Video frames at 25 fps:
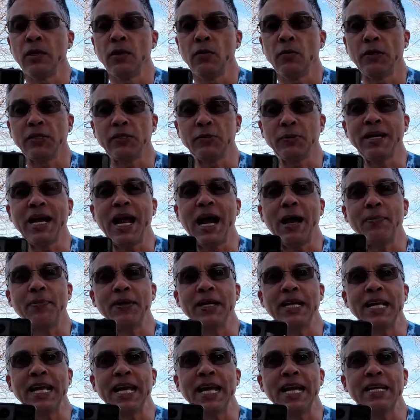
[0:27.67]
What's been
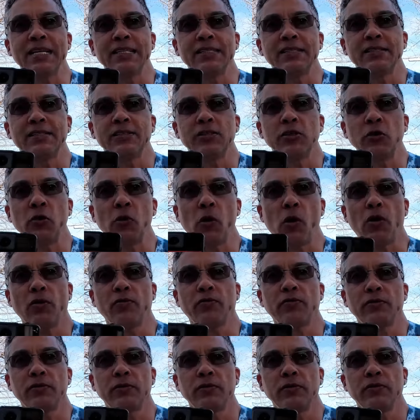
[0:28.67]
happening is you go out
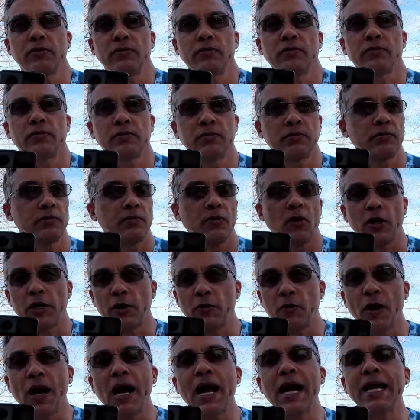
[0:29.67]
on a
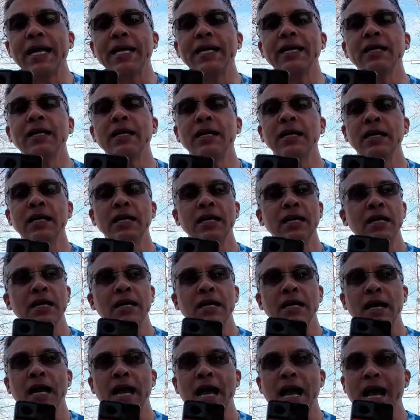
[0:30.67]
ride,
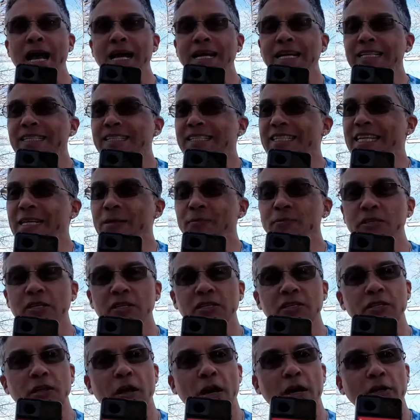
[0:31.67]
and it seems to
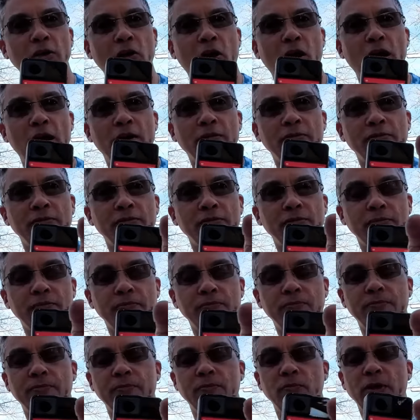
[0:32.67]
start off
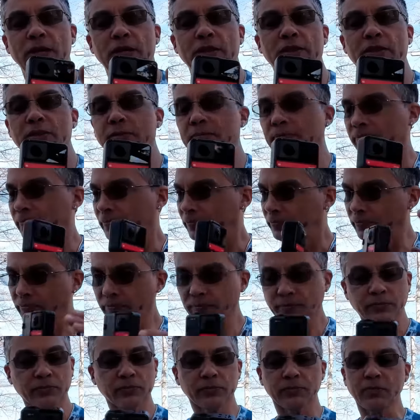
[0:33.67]
with,
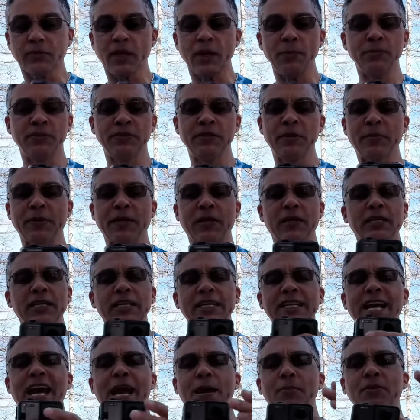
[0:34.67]
typically the
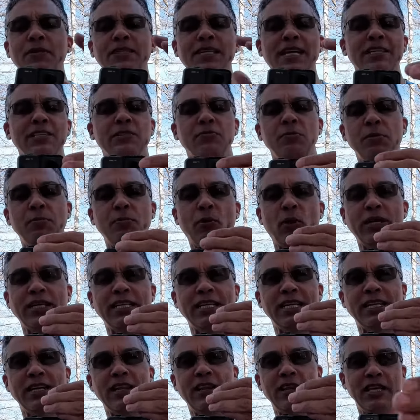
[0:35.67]
camera tends to be
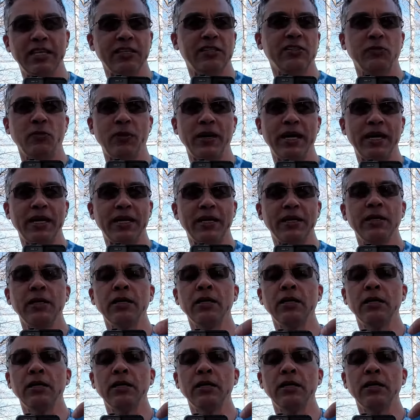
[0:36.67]
pointed this way